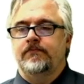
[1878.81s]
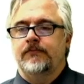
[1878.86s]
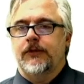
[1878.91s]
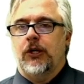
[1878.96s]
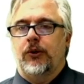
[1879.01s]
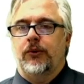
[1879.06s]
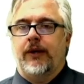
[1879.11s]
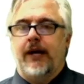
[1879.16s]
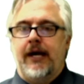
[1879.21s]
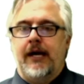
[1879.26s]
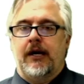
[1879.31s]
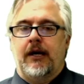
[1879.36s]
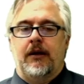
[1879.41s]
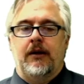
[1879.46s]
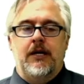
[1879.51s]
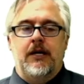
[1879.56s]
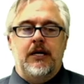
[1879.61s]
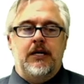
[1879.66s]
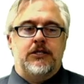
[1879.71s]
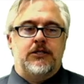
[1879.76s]
Okay,
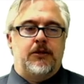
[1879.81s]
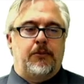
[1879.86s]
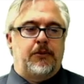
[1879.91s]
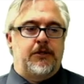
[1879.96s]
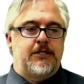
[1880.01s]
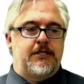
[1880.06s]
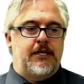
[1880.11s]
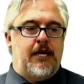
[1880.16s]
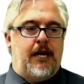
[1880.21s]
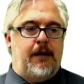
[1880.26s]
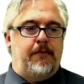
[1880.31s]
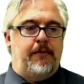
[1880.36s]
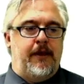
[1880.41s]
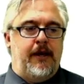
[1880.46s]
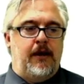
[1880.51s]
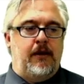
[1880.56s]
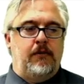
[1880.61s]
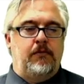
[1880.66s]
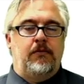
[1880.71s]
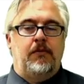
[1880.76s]
so I'm going to stop
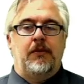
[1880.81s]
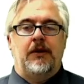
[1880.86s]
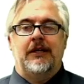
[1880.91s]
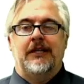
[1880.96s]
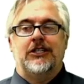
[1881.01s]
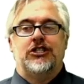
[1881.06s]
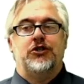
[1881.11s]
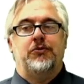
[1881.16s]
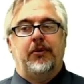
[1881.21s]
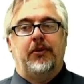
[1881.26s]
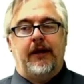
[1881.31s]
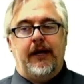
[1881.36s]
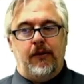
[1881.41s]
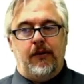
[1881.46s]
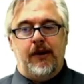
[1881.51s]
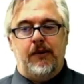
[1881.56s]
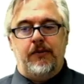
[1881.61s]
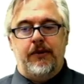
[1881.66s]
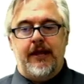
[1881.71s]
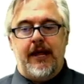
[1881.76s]
there. I'm going to let you play
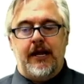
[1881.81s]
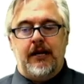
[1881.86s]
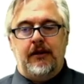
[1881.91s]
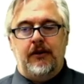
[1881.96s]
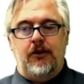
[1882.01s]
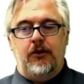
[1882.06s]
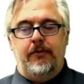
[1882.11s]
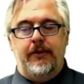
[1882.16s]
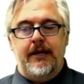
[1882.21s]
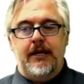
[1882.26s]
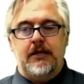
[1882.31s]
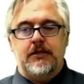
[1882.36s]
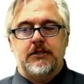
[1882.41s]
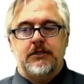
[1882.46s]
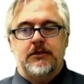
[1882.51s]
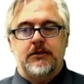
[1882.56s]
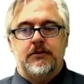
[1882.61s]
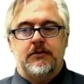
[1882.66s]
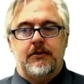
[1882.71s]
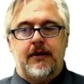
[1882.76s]
around with that a little bit,
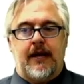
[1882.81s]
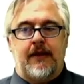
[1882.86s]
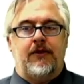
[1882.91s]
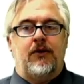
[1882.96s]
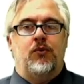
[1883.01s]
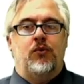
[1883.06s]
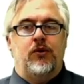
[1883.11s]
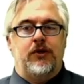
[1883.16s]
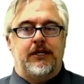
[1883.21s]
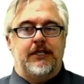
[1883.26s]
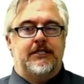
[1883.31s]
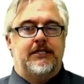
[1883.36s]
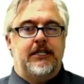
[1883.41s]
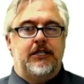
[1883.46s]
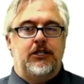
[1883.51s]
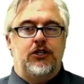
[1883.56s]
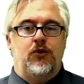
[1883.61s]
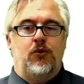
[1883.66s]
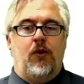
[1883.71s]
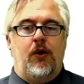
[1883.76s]
and then we'll
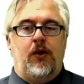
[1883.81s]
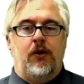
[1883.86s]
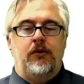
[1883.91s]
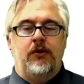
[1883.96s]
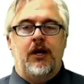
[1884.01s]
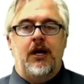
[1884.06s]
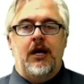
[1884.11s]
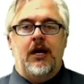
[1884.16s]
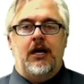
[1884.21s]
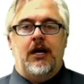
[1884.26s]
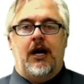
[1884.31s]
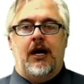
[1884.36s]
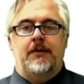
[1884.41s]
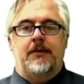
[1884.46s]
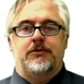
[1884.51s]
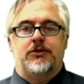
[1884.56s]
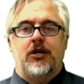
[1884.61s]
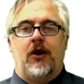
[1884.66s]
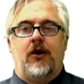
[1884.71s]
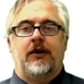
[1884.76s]
continue on
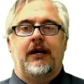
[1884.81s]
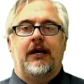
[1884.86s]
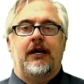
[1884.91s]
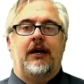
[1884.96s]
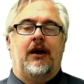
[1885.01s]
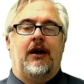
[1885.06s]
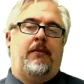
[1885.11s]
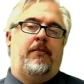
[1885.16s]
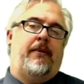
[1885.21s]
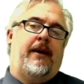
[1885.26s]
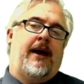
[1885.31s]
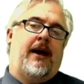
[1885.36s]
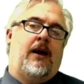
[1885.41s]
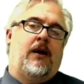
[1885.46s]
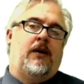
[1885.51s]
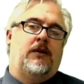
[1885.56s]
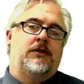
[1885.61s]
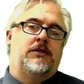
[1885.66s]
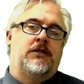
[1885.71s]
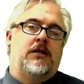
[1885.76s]
talking
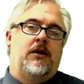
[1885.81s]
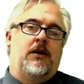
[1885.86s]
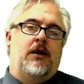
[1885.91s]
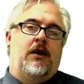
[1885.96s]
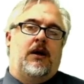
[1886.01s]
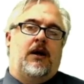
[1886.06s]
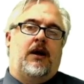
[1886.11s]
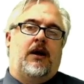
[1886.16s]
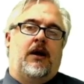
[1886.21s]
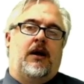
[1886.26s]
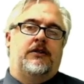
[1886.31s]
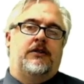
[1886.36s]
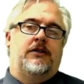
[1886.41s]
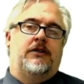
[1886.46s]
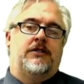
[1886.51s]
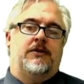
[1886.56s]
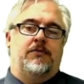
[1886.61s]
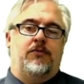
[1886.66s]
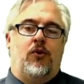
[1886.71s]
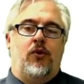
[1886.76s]
about
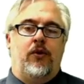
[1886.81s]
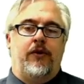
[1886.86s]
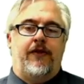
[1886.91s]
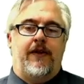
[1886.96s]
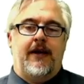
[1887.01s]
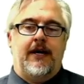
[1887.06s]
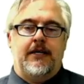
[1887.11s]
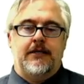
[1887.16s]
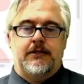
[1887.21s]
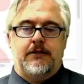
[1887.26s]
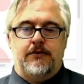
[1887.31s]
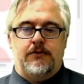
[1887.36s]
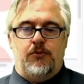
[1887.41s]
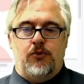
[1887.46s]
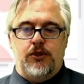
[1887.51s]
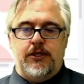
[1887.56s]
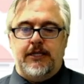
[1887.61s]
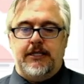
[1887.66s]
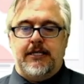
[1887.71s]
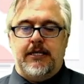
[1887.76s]
some more things, some more
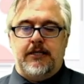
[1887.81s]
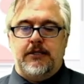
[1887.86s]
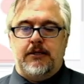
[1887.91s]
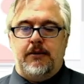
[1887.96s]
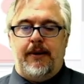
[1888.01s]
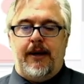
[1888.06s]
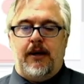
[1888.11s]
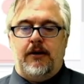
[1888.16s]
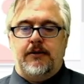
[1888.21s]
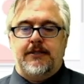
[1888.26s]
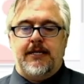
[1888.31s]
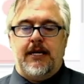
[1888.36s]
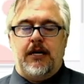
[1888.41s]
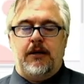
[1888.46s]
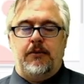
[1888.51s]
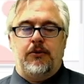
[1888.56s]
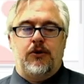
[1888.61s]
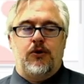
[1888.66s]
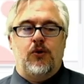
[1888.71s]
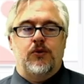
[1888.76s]
details about setting
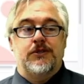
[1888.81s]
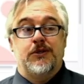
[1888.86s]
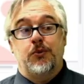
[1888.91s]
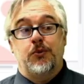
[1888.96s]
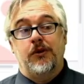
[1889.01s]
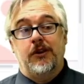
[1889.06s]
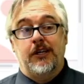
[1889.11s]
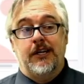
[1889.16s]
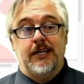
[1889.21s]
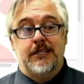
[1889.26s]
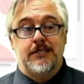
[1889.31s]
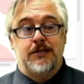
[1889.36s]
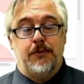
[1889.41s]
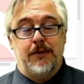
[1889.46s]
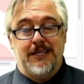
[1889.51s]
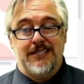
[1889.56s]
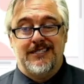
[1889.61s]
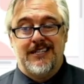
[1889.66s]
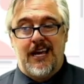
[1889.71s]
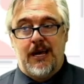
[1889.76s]
up your course, and we'll look at some
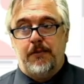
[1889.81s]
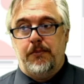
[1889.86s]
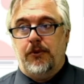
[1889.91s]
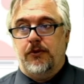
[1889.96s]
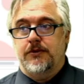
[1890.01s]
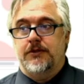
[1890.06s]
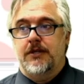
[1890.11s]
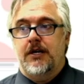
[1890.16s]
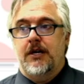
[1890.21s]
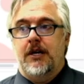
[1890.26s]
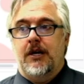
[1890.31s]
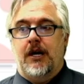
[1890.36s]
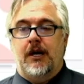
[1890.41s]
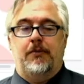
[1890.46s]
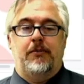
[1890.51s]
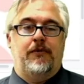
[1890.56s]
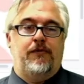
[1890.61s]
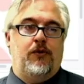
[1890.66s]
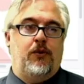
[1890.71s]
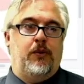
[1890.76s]
examples
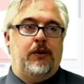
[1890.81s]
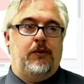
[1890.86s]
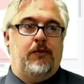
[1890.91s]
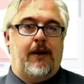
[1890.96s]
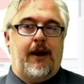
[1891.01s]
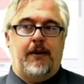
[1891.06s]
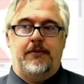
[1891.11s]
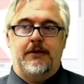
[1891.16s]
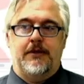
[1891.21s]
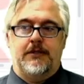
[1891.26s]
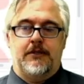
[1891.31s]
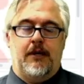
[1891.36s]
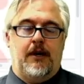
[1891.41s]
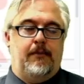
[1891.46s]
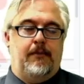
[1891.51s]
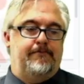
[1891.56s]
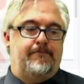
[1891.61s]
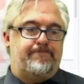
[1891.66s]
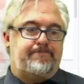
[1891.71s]
before we wrap this up.